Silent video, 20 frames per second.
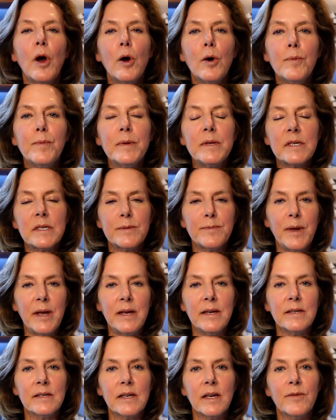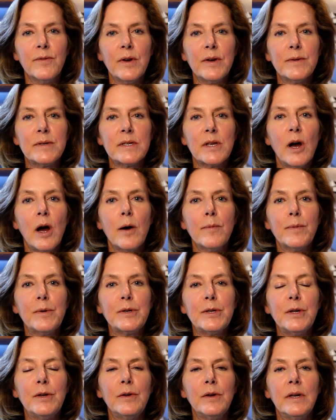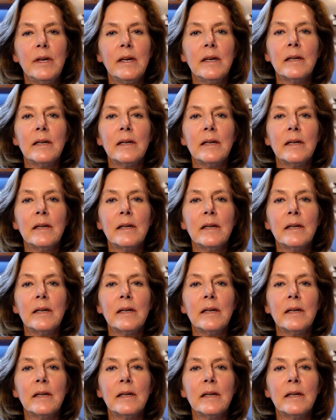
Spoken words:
open space give us the opportunity